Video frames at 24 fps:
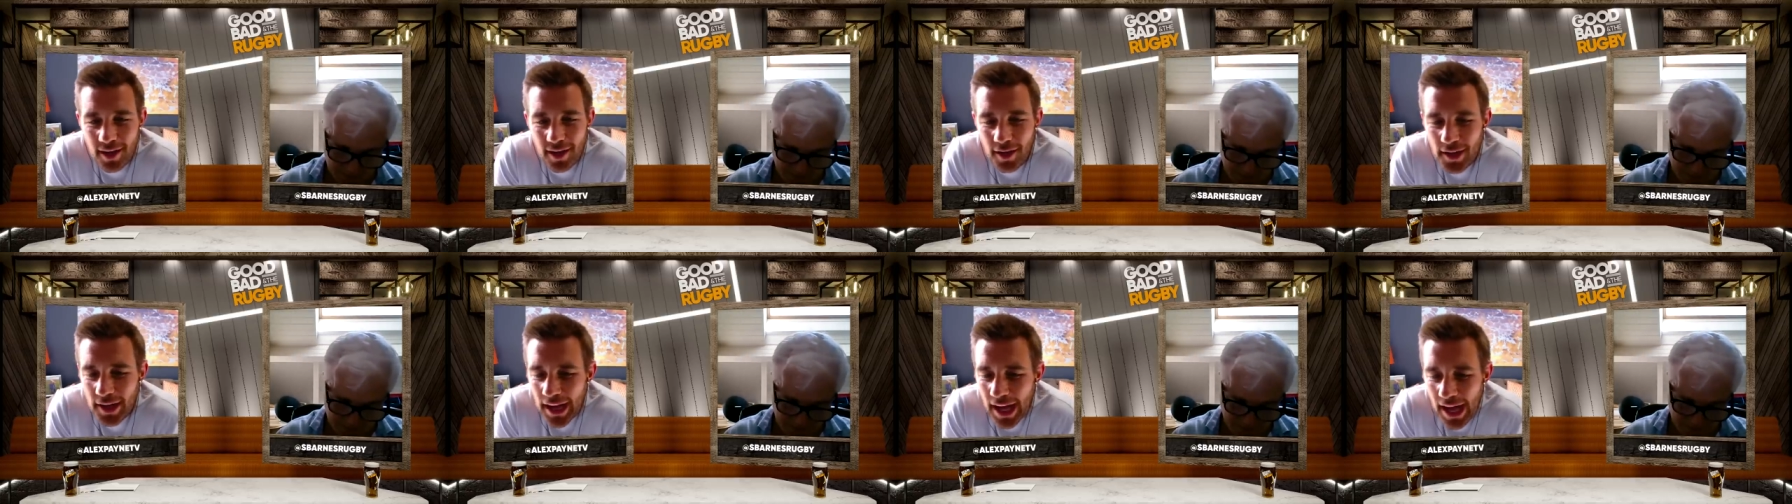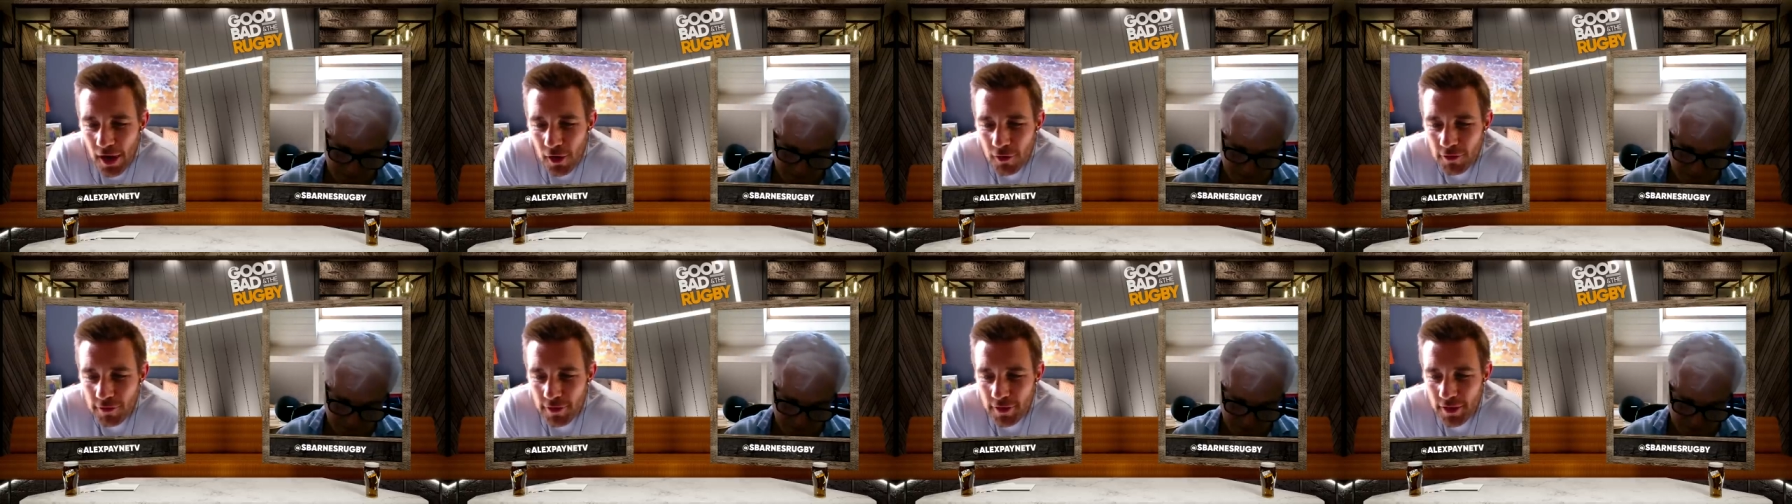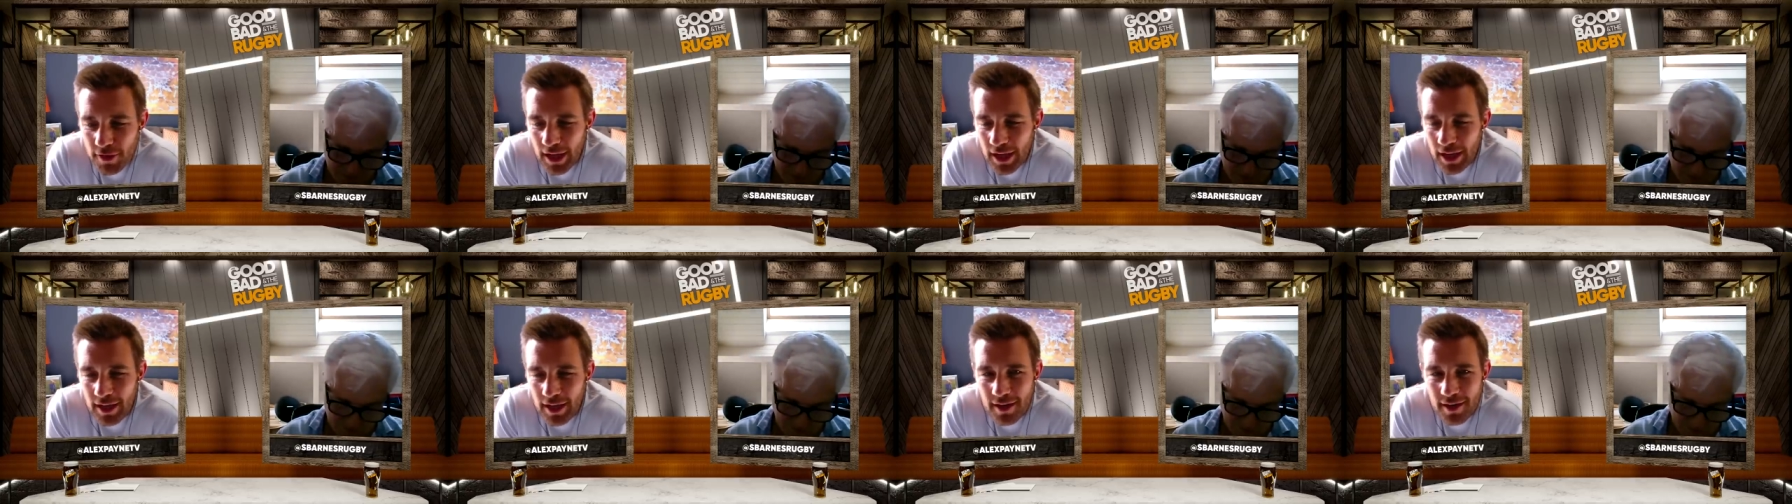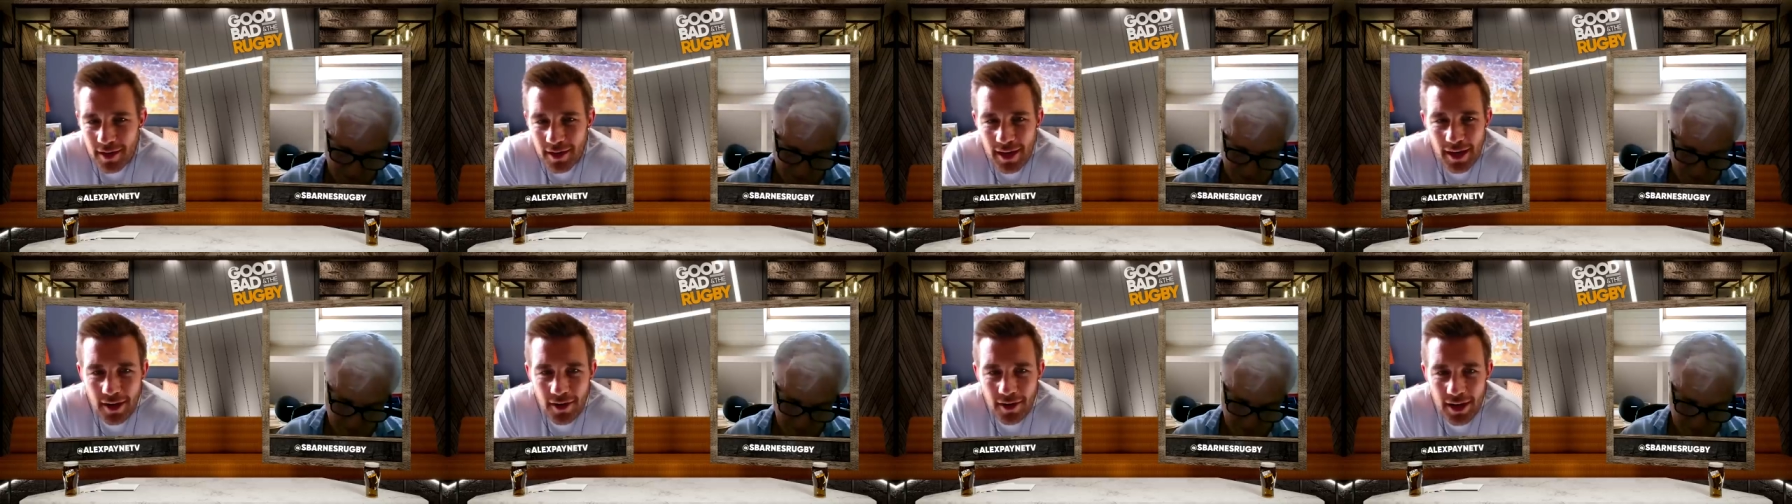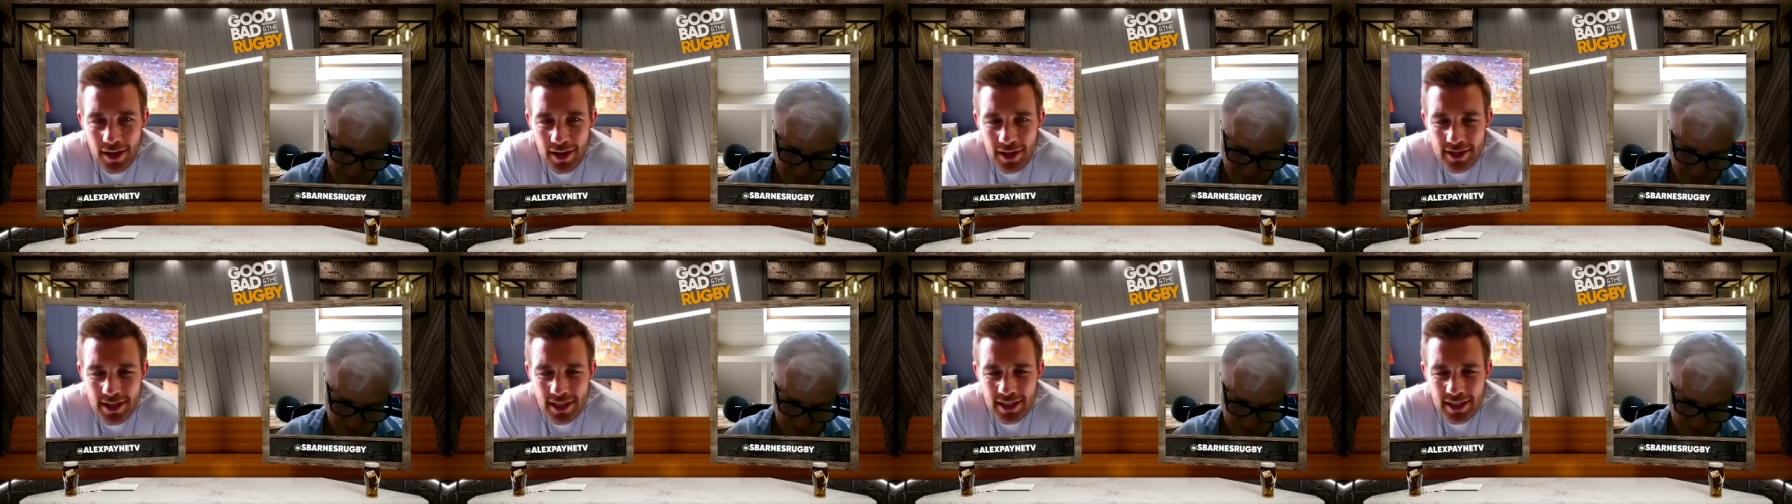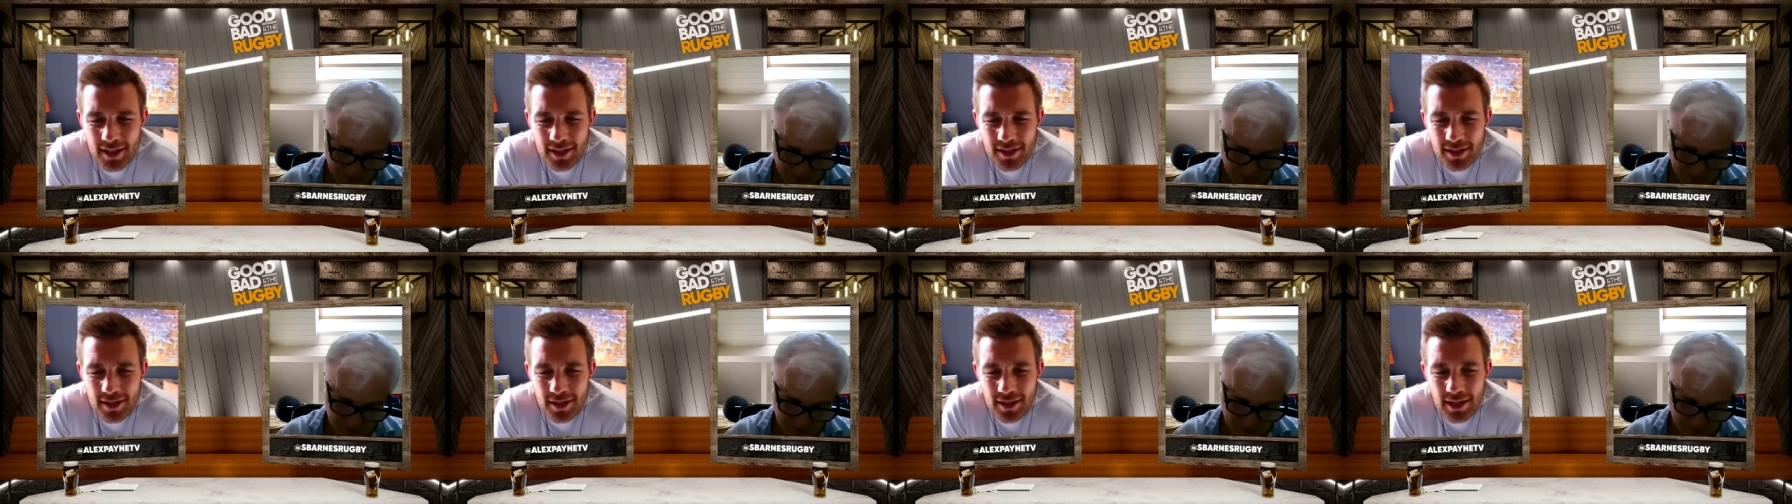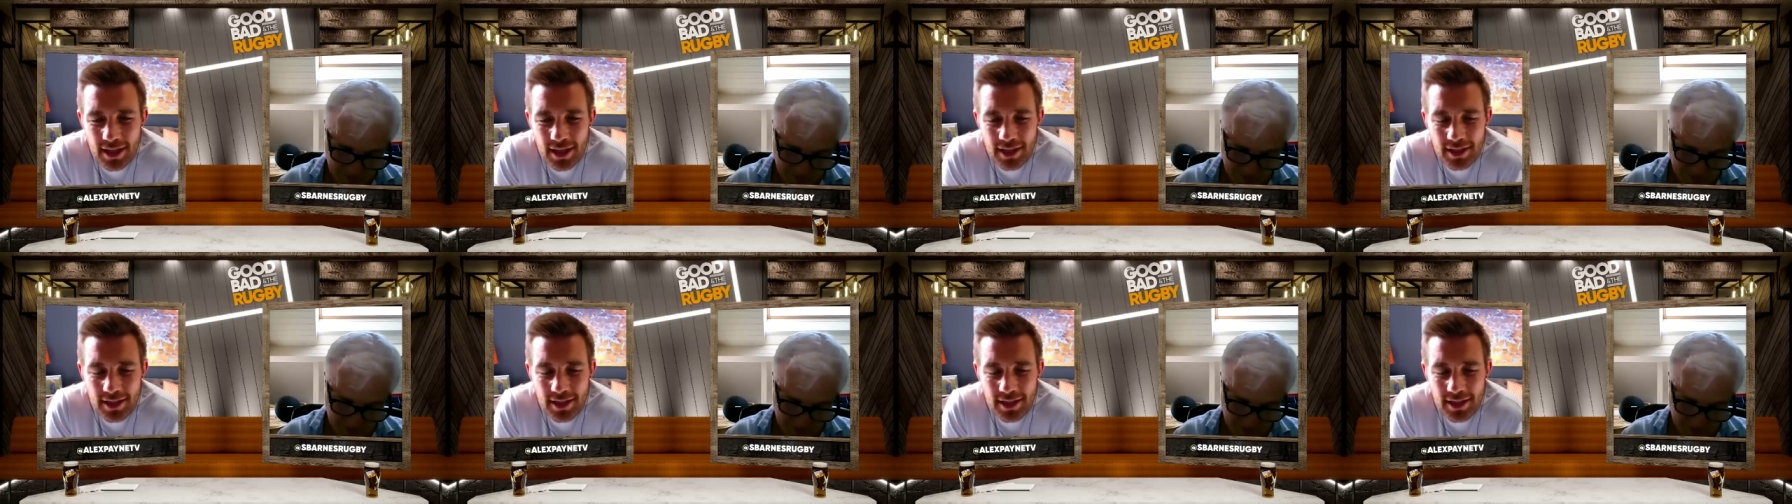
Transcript: allow for that nowadays. It doesn't